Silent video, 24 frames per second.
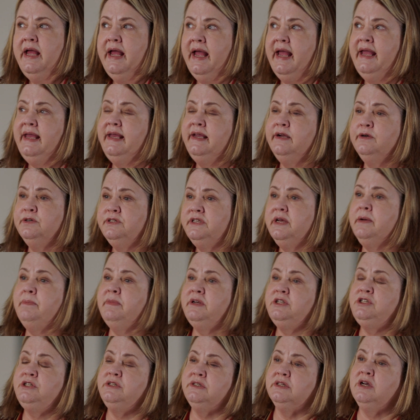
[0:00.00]
hey, here's how
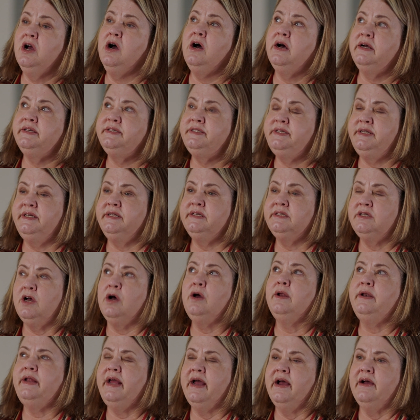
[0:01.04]
much it's costing us
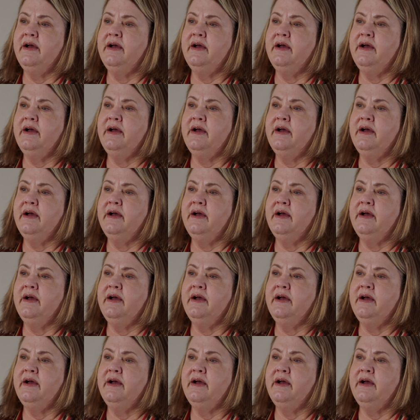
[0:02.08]
on